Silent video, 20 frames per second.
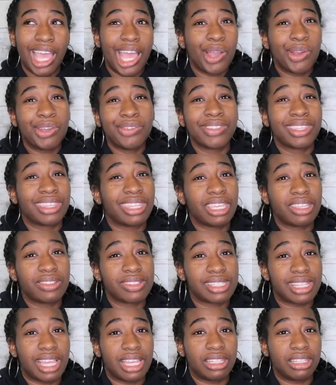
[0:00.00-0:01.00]
I don't even think it
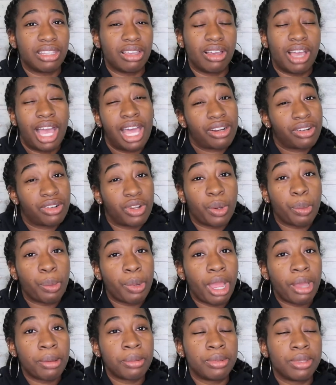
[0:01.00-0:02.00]
was that long. I don't know,
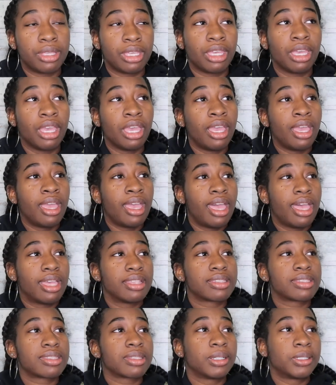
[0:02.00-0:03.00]
probably.
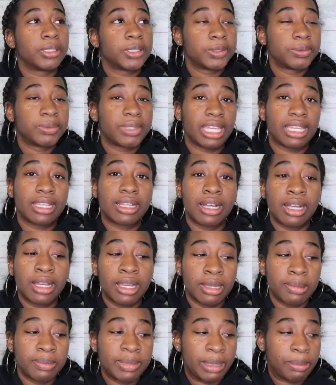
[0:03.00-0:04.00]
And so they
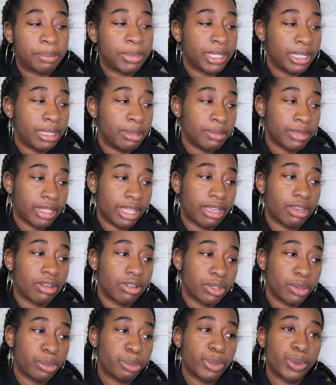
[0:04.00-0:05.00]
come, they put him like
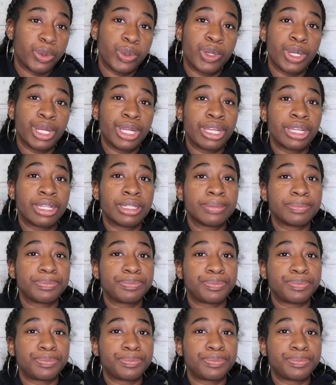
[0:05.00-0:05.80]
on a board